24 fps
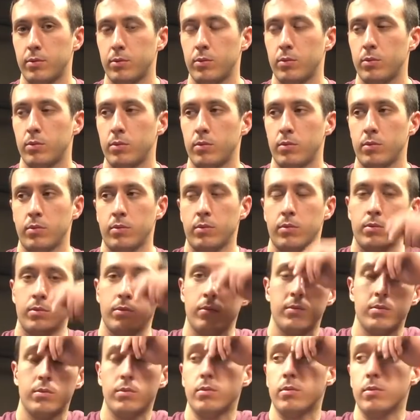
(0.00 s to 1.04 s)

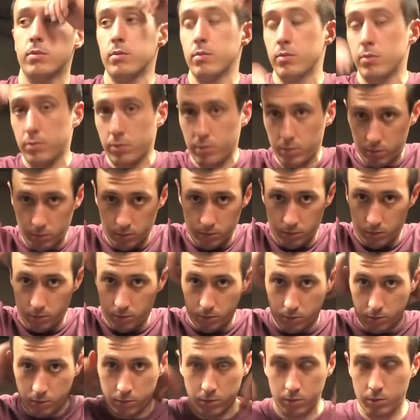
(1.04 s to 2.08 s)

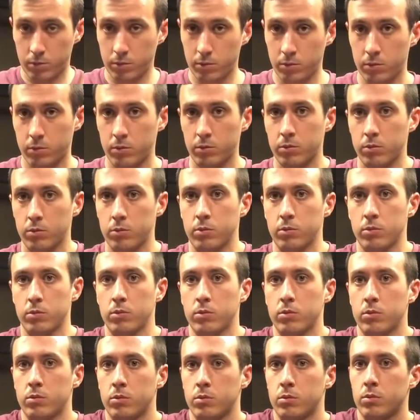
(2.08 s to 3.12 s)

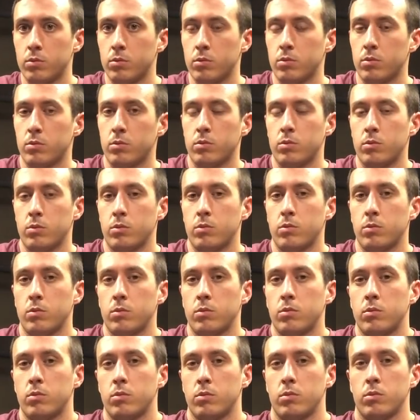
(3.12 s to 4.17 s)

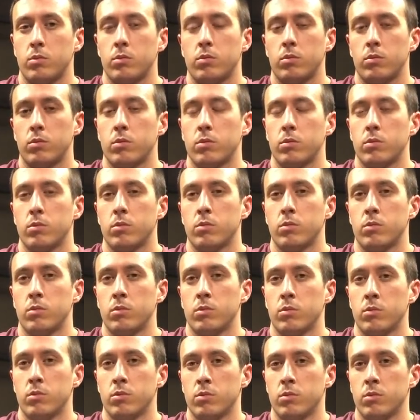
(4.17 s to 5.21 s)

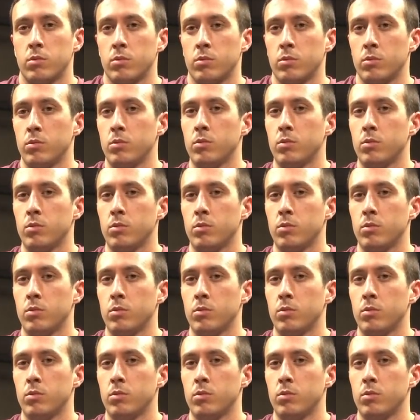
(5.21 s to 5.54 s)
The person shown says nothing.